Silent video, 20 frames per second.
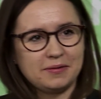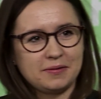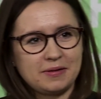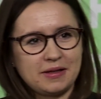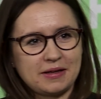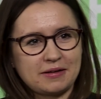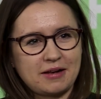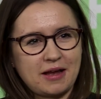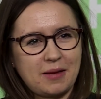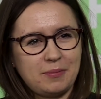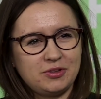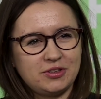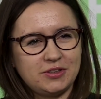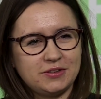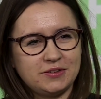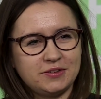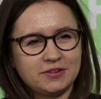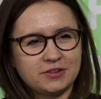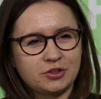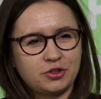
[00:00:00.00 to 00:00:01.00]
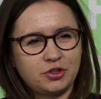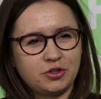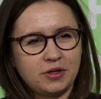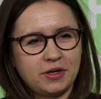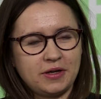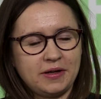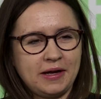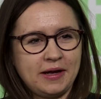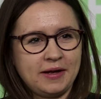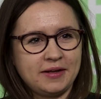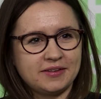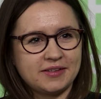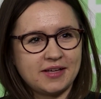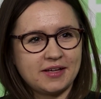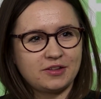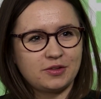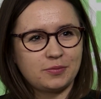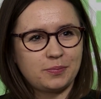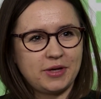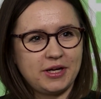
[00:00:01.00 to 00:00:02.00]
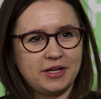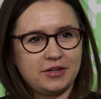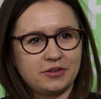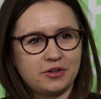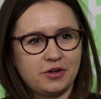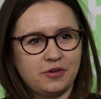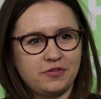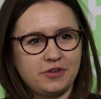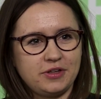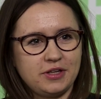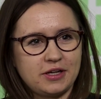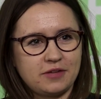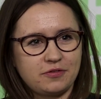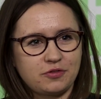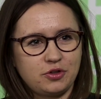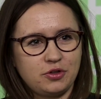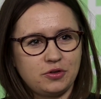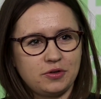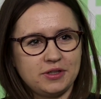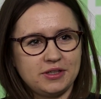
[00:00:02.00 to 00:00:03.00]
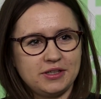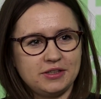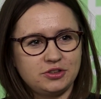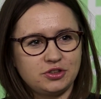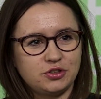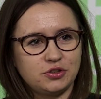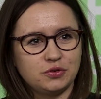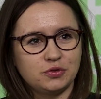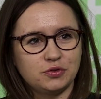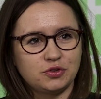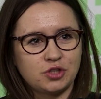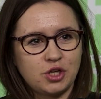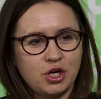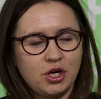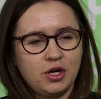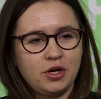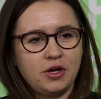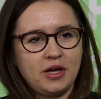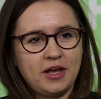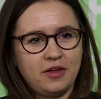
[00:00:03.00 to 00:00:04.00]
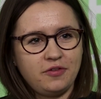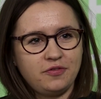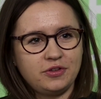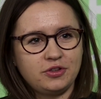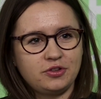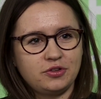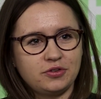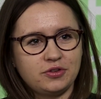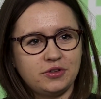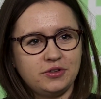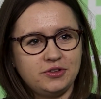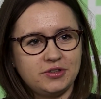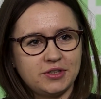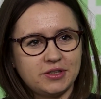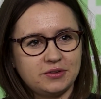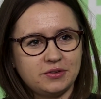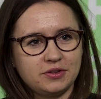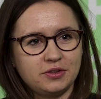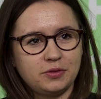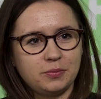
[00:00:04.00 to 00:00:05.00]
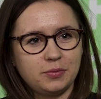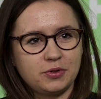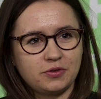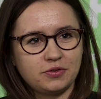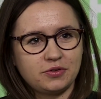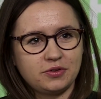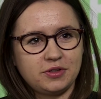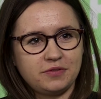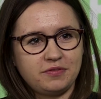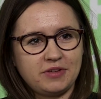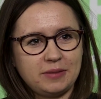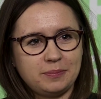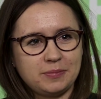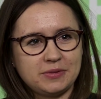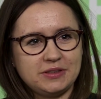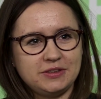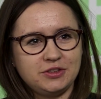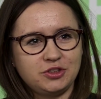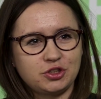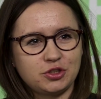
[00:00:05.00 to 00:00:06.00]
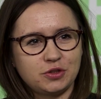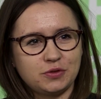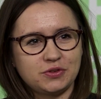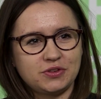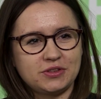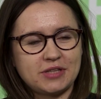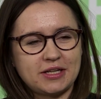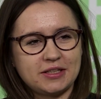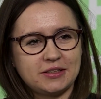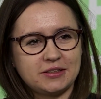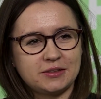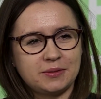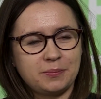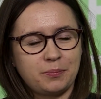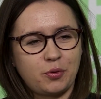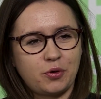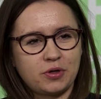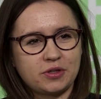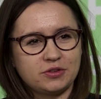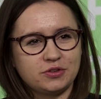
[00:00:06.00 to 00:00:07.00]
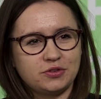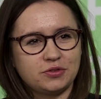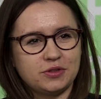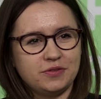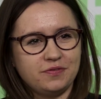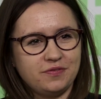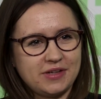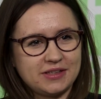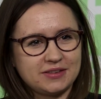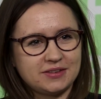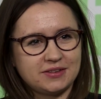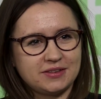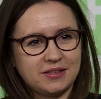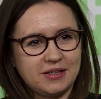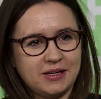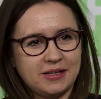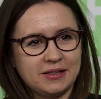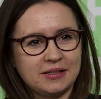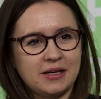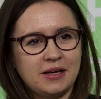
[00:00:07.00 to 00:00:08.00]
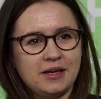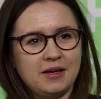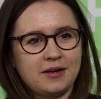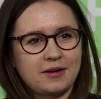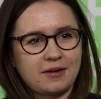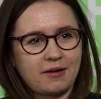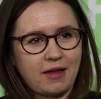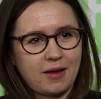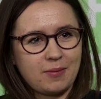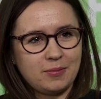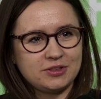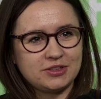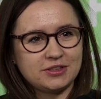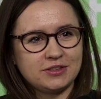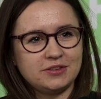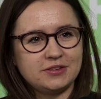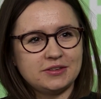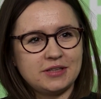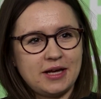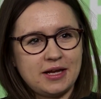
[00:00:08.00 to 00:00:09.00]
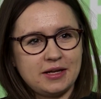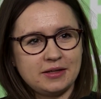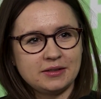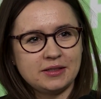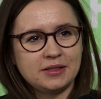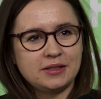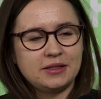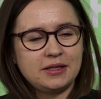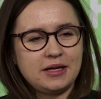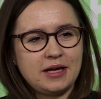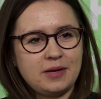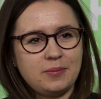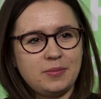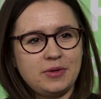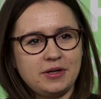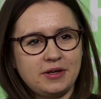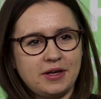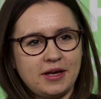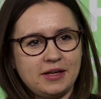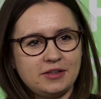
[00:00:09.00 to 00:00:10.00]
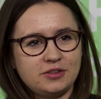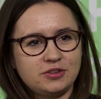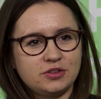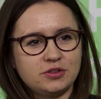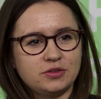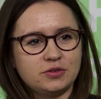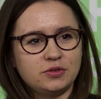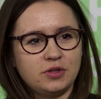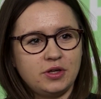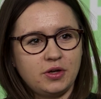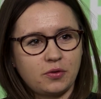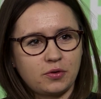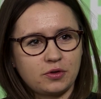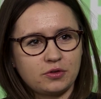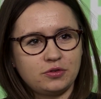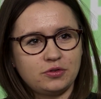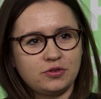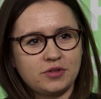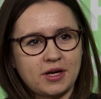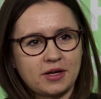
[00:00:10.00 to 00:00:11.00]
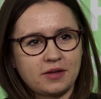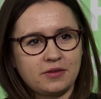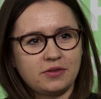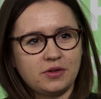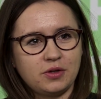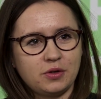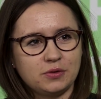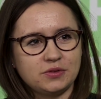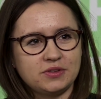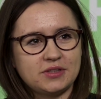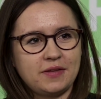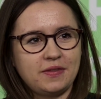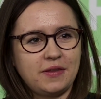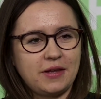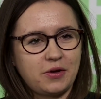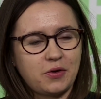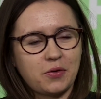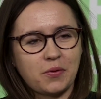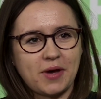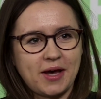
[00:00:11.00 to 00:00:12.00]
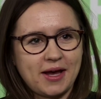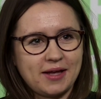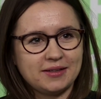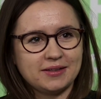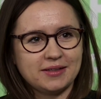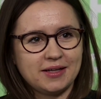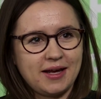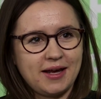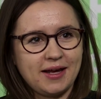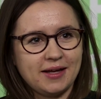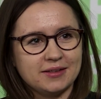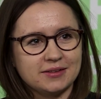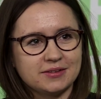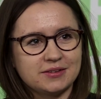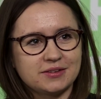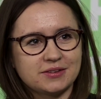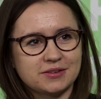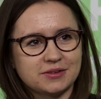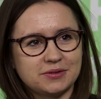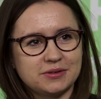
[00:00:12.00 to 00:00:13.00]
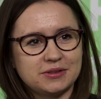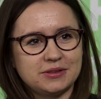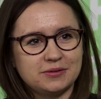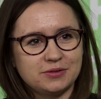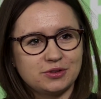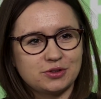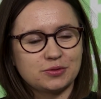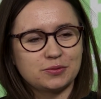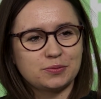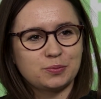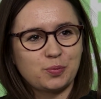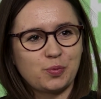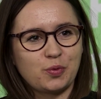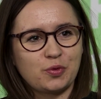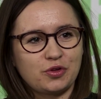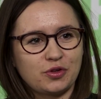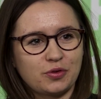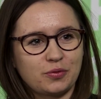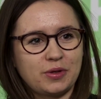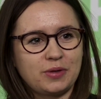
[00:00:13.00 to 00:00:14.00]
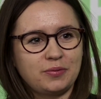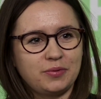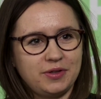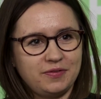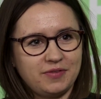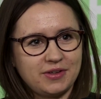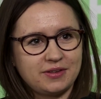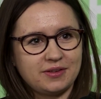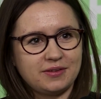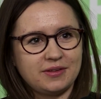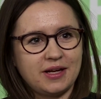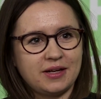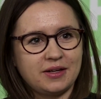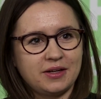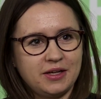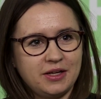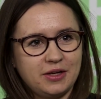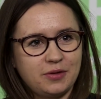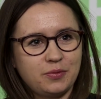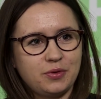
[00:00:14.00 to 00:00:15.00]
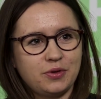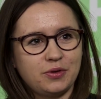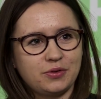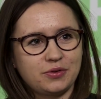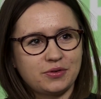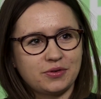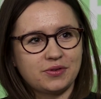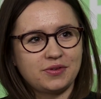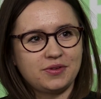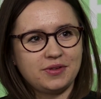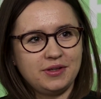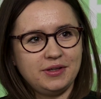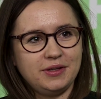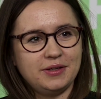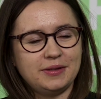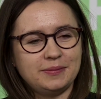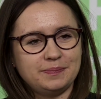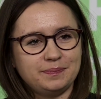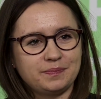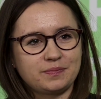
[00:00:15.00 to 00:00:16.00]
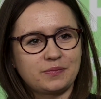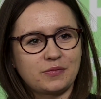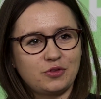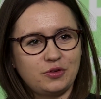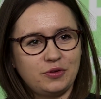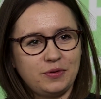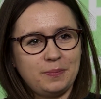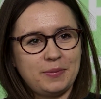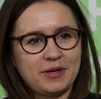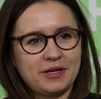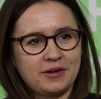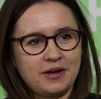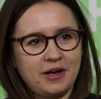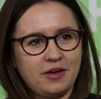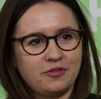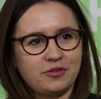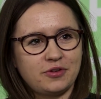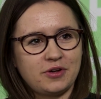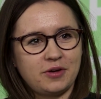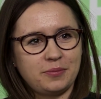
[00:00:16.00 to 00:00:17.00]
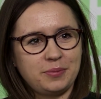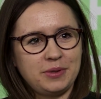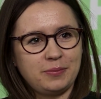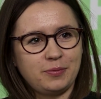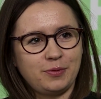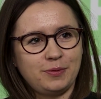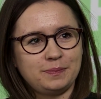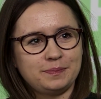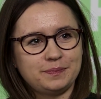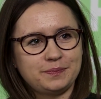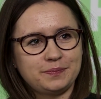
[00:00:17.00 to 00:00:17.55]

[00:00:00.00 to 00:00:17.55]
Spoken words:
that climate change is an exacerbator of a lot of current issues, health issues in general, but also development issues, then it's important to invest in climate change and mitigation in order to tackle those, and they go hand in hand. So when we invest in that, we also see better health for our people.